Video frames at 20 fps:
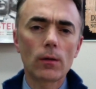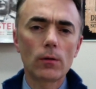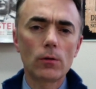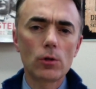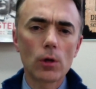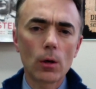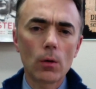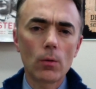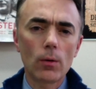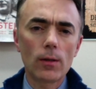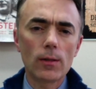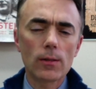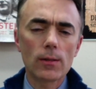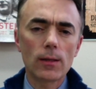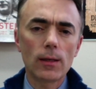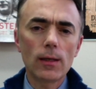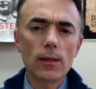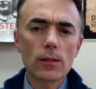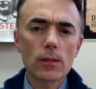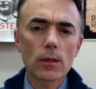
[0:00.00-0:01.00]
done is the
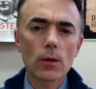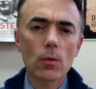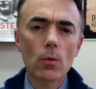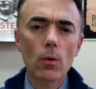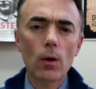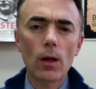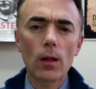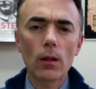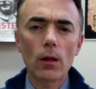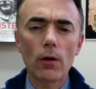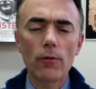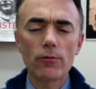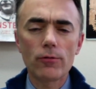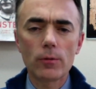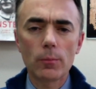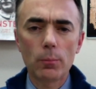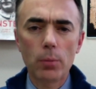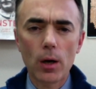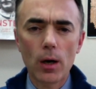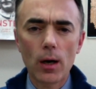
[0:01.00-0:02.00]
integral of the
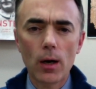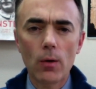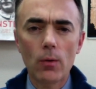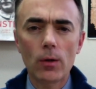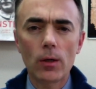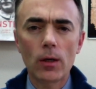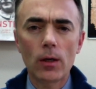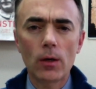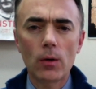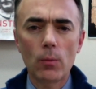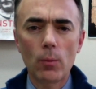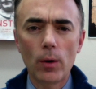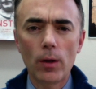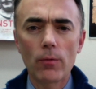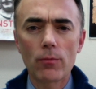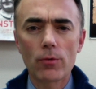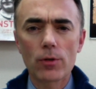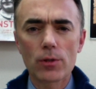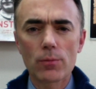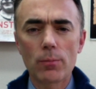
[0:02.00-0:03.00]
power
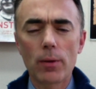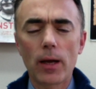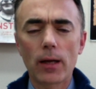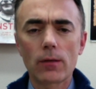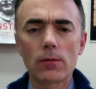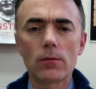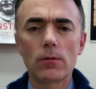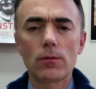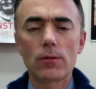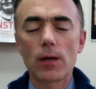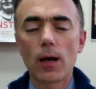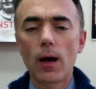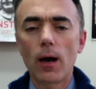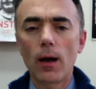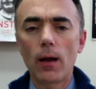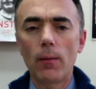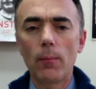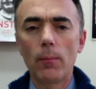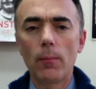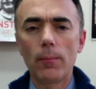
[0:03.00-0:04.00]
with respect to
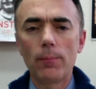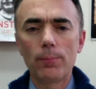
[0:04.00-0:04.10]
time.